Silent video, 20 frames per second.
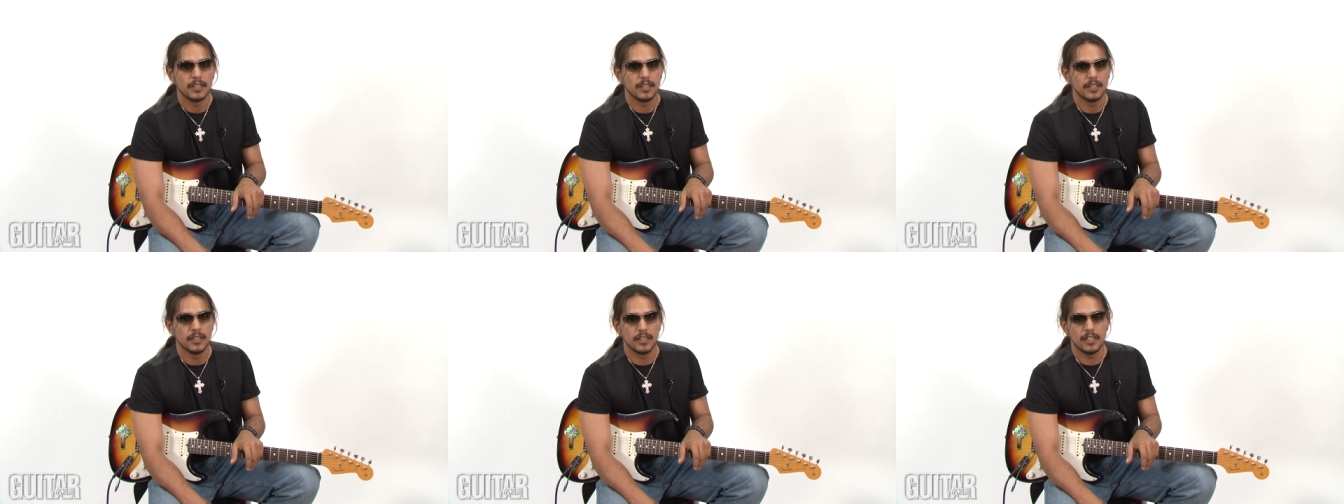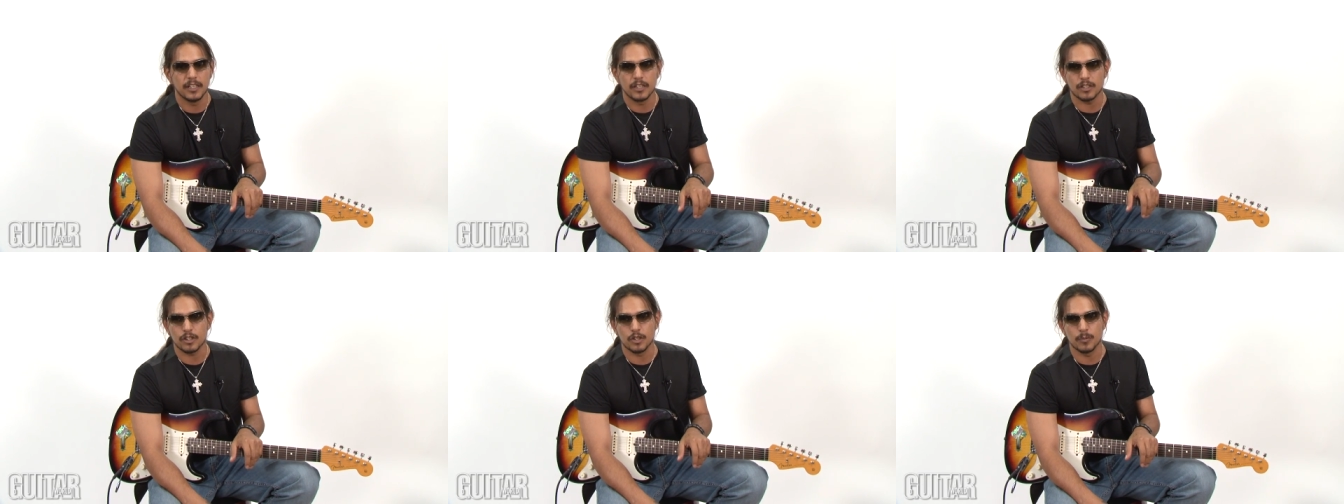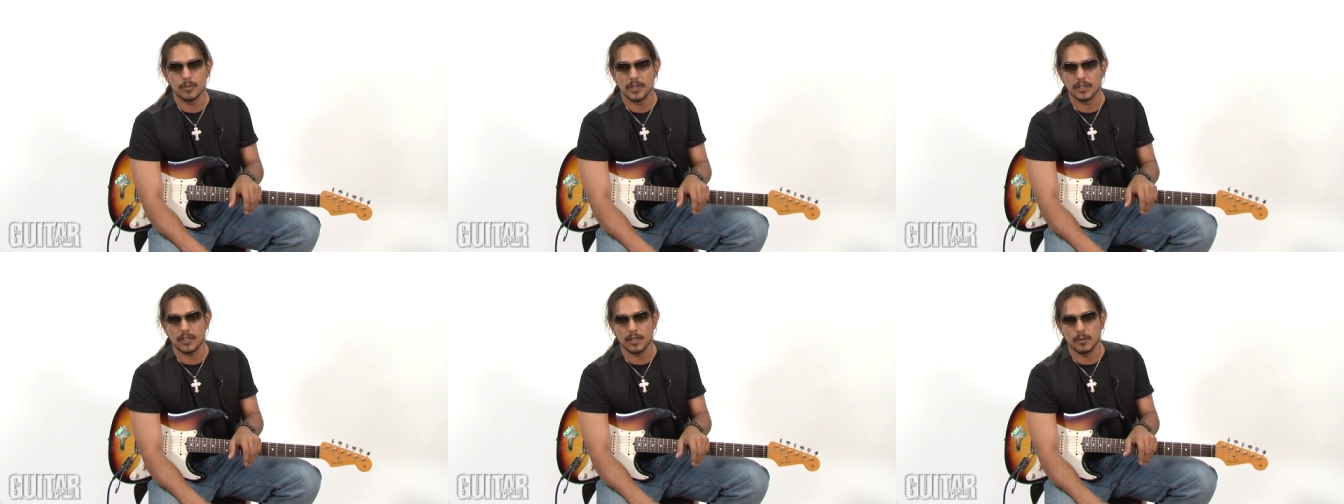uh,
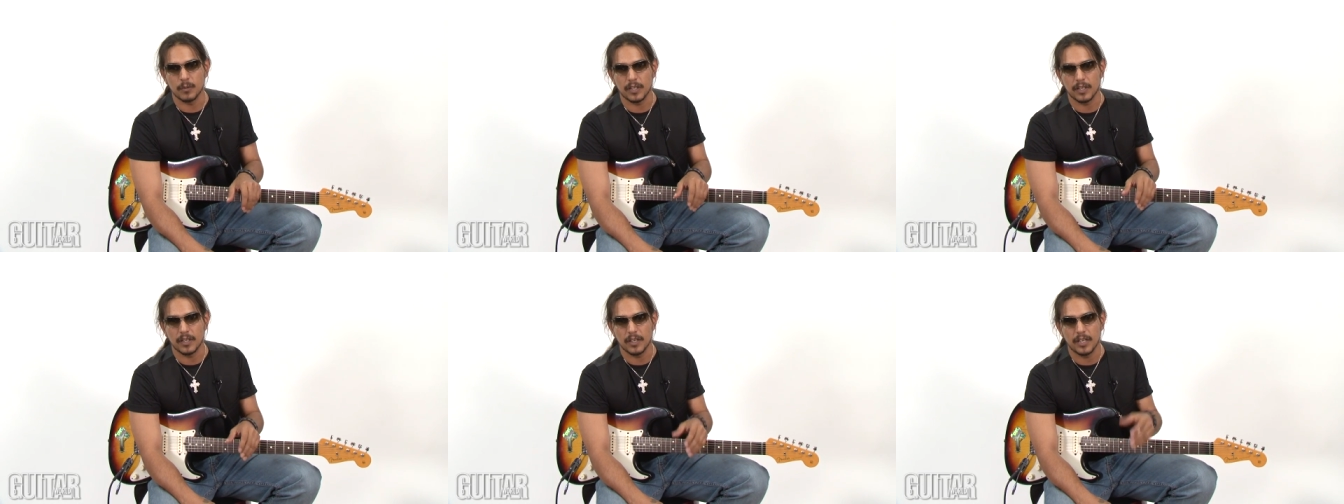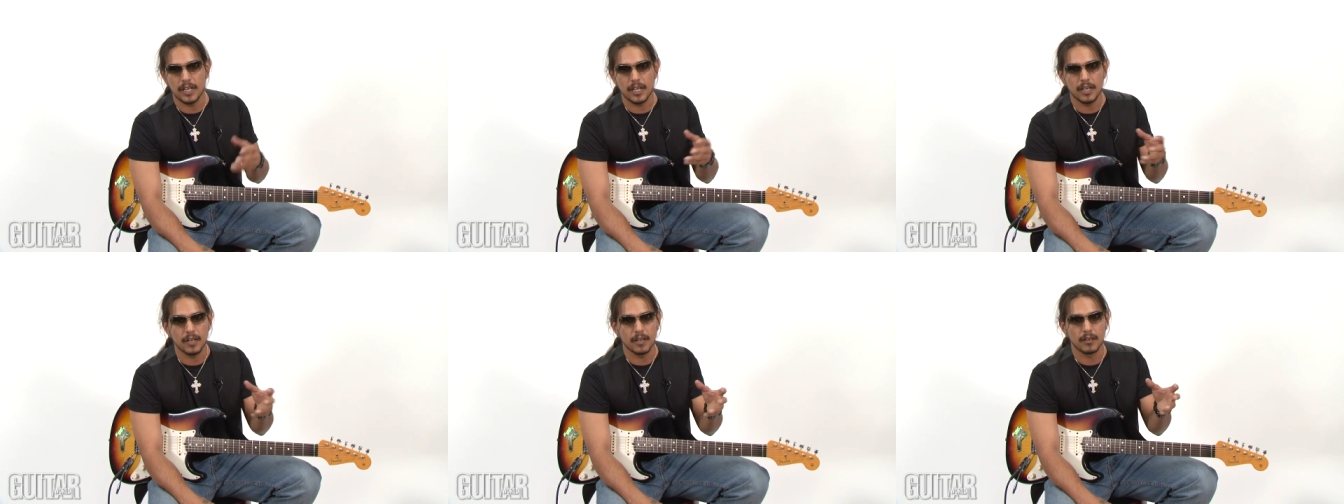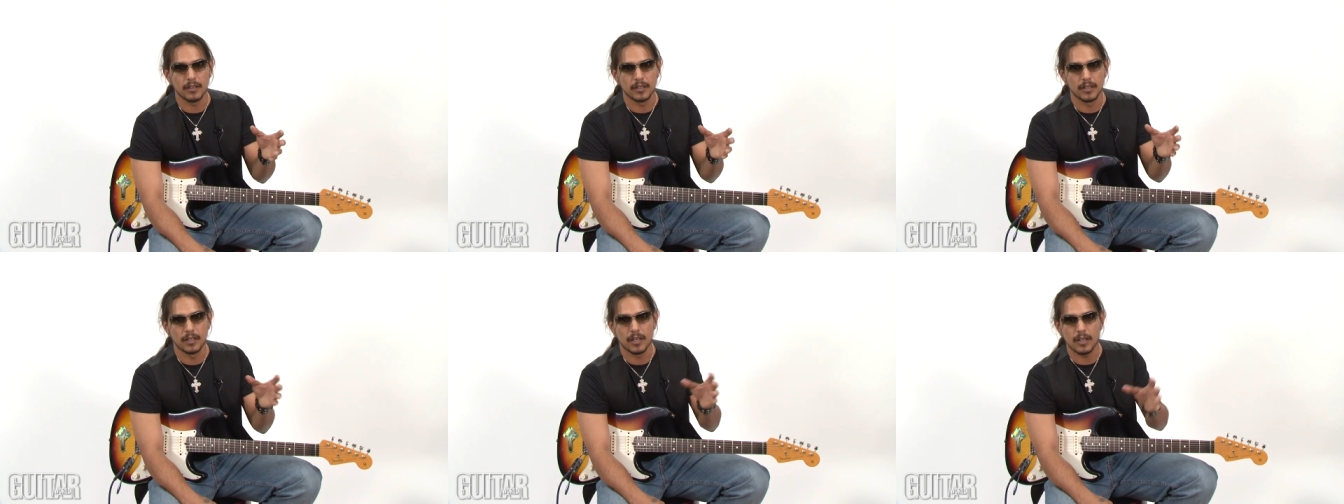instrument that we could
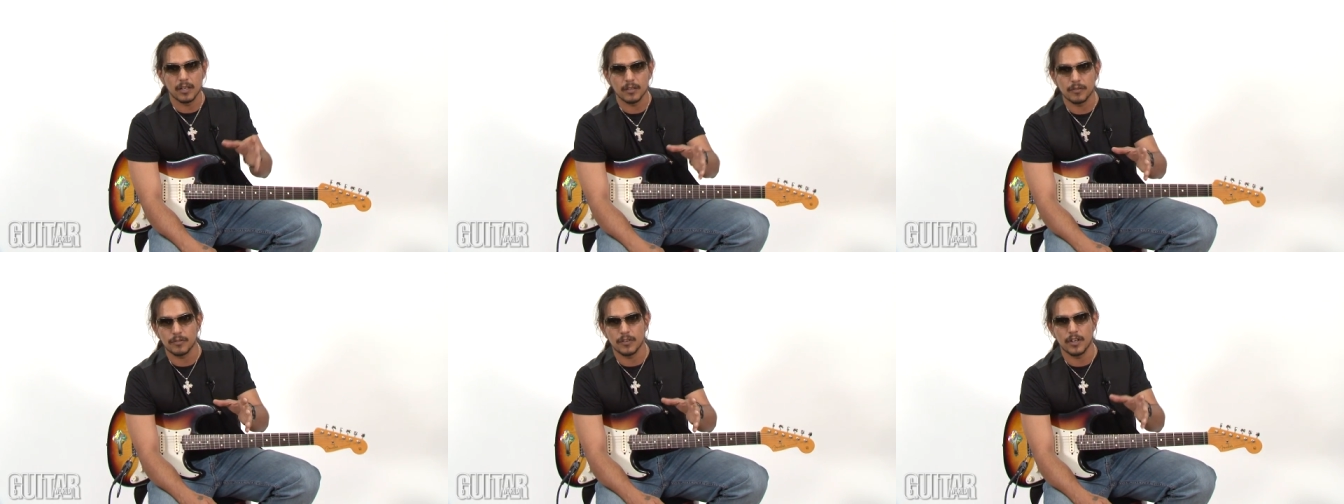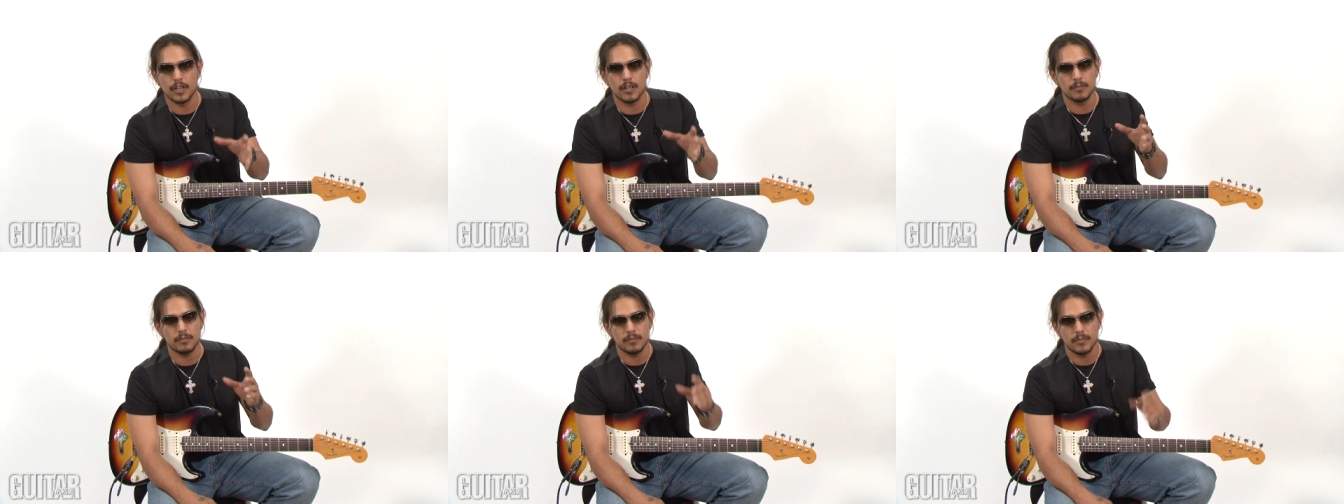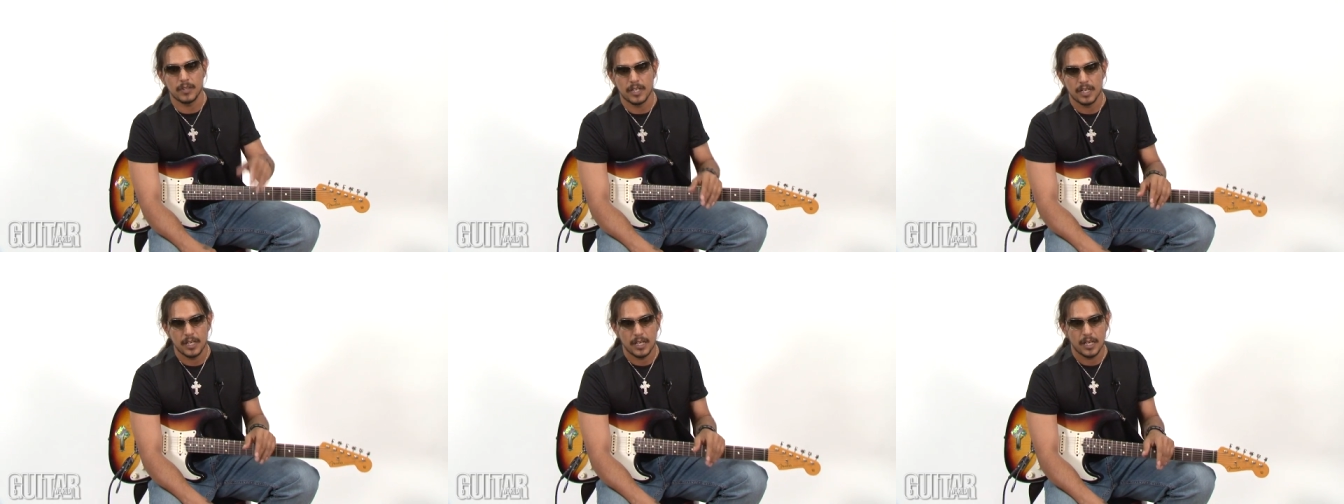hear and learn from